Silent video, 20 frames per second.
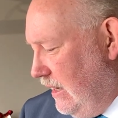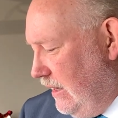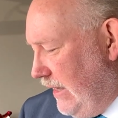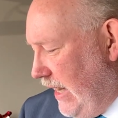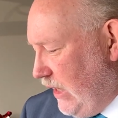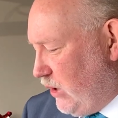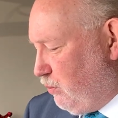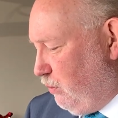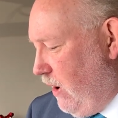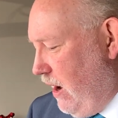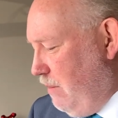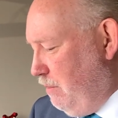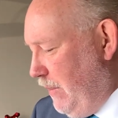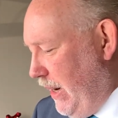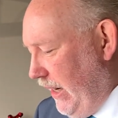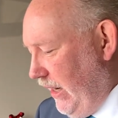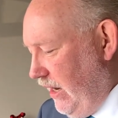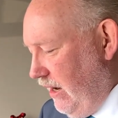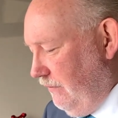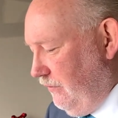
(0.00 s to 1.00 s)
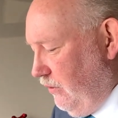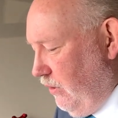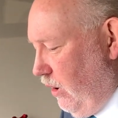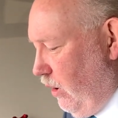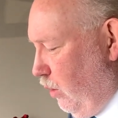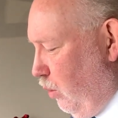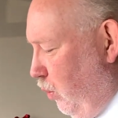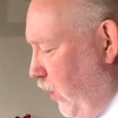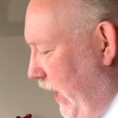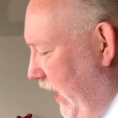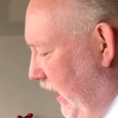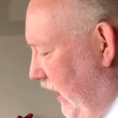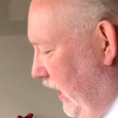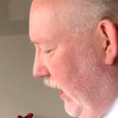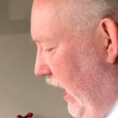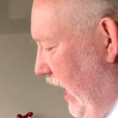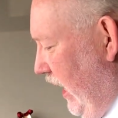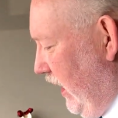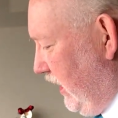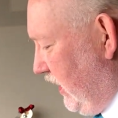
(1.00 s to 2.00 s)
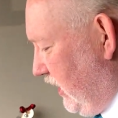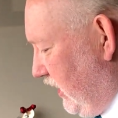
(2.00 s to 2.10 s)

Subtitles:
That's why many of you are weak and